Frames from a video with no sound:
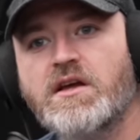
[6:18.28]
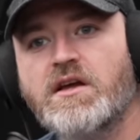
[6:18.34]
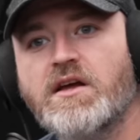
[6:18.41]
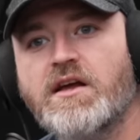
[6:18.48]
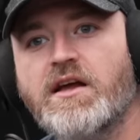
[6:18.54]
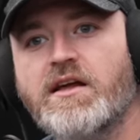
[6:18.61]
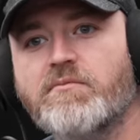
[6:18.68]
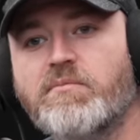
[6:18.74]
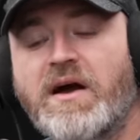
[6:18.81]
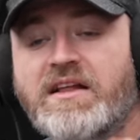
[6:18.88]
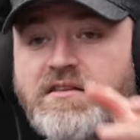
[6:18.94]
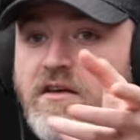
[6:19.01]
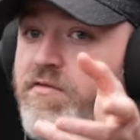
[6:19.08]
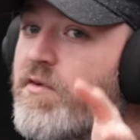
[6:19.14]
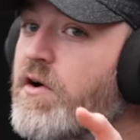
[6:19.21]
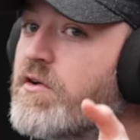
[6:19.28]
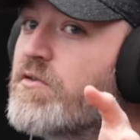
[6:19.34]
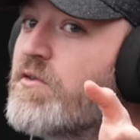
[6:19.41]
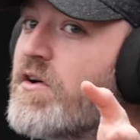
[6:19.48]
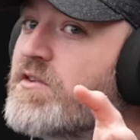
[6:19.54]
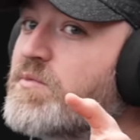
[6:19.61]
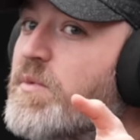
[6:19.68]
and by default, you
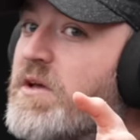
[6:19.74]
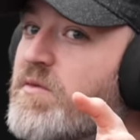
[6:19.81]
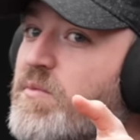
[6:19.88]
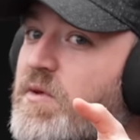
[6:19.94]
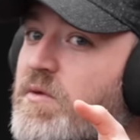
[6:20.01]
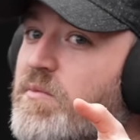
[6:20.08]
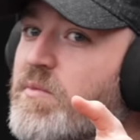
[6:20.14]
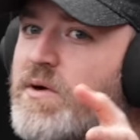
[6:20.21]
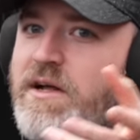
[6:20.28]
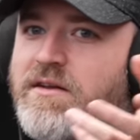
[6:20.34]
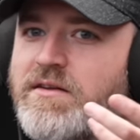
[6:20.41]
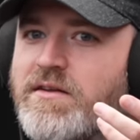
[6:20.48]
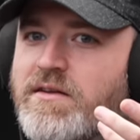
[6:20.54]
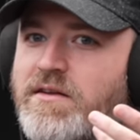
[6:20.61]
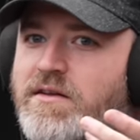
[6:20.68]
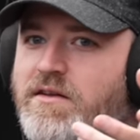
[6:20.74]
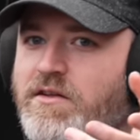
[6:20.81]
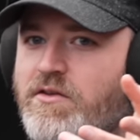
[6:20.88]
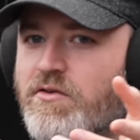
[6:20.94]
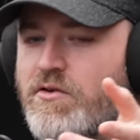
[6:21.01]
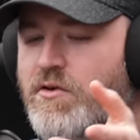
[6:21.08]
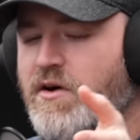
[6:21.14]
launch Bixby, but
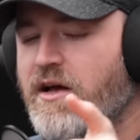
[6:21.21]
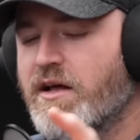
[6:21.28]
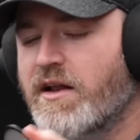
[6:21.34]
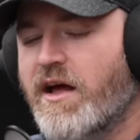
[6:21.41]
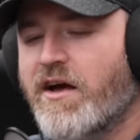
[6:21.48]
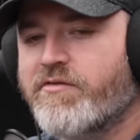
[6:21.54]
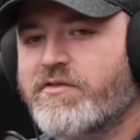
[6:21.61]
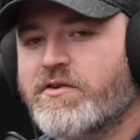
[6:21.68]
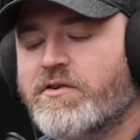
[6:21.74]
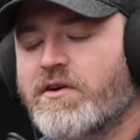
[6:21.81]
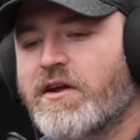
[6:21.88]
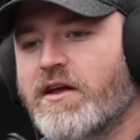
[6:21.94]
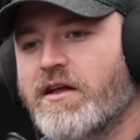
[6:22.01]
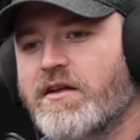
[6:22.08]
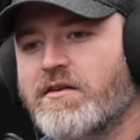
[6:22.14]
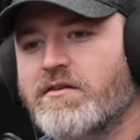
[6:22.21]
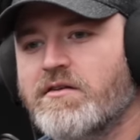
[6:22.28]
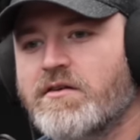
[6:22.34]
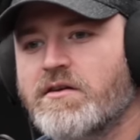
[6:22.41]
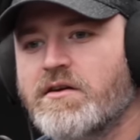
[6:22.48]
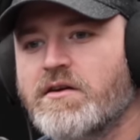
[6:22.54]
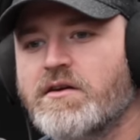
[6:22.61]
you go ahead after and
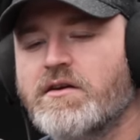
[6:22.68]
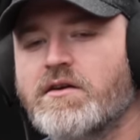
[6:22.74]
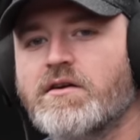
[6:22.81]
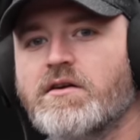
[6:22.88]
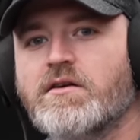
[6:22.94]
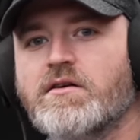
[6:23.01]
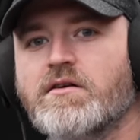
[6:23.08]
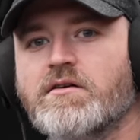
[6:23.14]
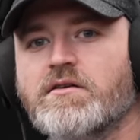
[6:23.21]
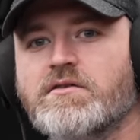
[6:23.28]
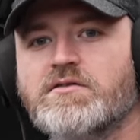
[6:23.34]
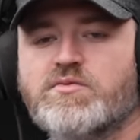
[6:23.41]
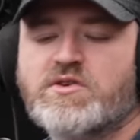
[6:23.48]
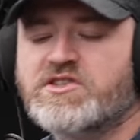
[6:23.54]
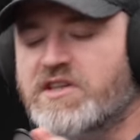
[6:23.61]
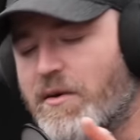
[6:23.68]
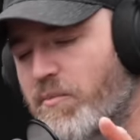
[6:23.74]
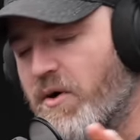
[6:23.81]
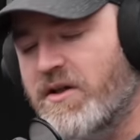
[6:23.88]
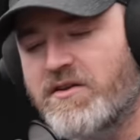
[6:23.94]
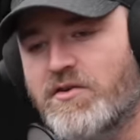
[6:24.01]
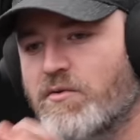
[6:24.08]
switch that
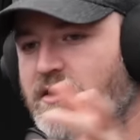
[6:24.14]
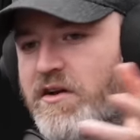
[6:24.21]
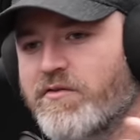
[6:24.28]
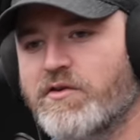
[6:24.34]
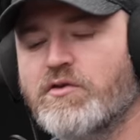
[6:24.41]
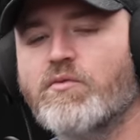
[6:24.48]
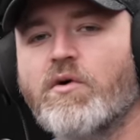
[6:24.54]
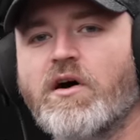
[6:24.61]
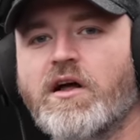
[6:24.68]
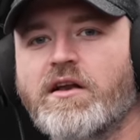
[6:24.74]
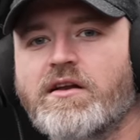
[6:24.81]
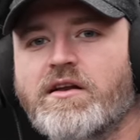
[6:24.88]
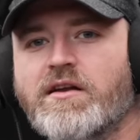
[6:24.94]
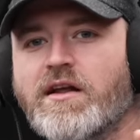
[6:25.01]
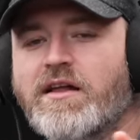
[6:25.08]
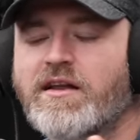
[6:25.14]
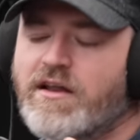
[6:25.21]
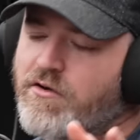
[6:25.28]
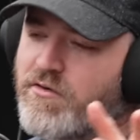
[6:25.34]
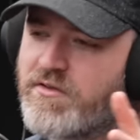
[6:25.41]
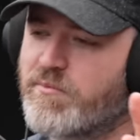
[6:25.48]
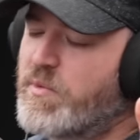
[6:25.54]
button to whatever you want. And I
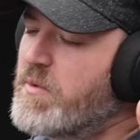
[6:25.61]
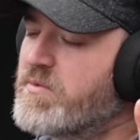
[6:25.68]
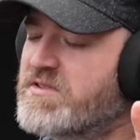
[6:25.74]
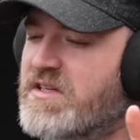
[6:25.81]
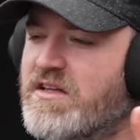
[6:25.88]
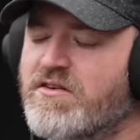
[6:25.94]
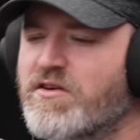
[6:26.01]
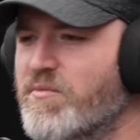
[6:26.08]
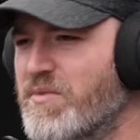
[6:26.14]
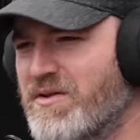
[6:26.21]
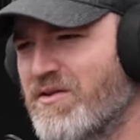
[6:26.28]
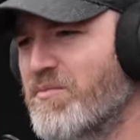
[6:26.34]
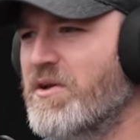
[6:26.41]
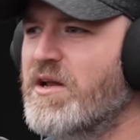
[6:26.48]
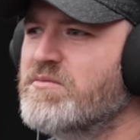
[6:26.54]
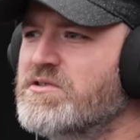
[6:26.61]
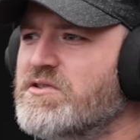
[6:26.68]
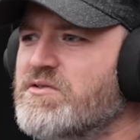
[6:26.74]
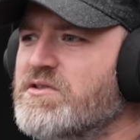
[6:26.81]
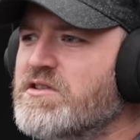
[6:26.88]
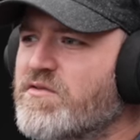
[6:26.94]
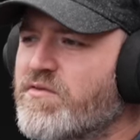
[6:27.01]
know that people say, you've been able to
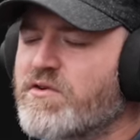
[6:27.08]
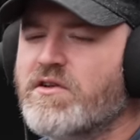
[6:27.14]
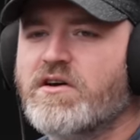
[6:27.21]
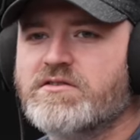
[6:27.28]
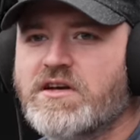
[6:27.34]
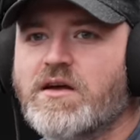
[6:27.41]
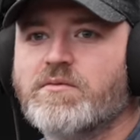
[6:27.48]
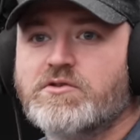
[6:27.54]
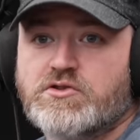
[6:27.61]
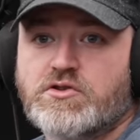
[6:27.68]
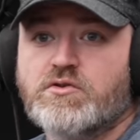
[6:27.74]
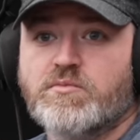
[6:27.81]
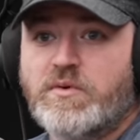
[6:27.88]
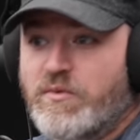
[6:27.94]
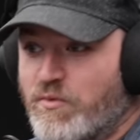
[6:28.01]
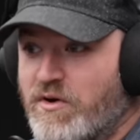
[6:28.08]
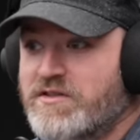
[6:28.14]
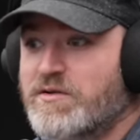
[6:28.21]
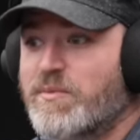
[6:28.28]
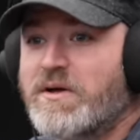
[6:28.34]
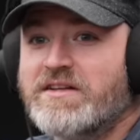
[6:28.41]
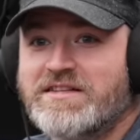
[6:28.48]
do this for a long time. It's true. But
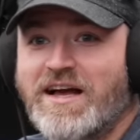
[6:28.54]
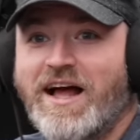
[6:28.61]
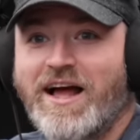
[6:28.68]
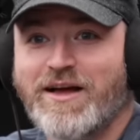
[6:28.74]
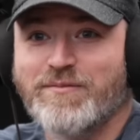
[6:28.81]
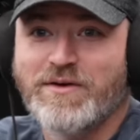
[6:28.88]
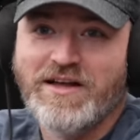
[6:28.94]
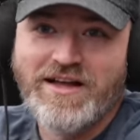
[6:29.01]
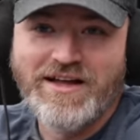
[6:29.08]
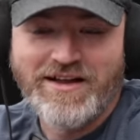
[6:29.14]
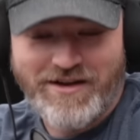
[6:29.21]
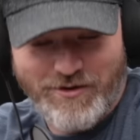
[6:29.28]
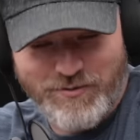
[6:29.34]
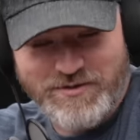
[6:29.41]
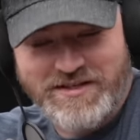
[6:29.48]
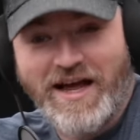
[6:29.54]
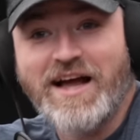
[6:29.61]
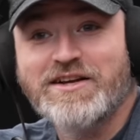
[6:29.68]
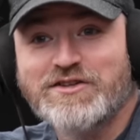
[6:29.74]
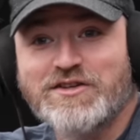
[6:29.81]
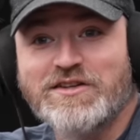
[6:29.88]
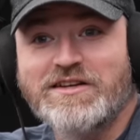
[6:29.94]
once upon a time, it was
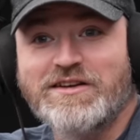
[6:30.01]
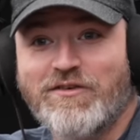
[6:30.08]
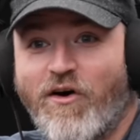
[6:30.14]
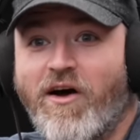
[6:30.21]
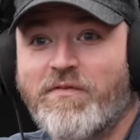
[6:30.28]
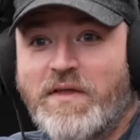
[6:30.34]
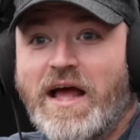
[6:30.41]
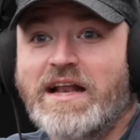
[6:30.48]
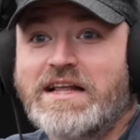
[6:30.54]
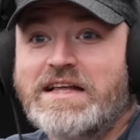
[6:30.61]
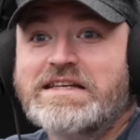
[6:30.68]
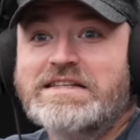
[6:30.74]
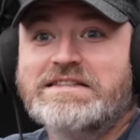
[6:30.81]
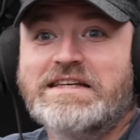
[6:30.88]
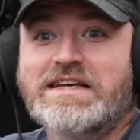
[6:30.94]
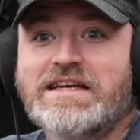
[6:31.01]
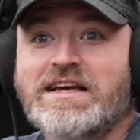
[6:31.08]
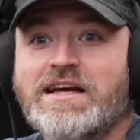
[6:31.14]
actually not that easy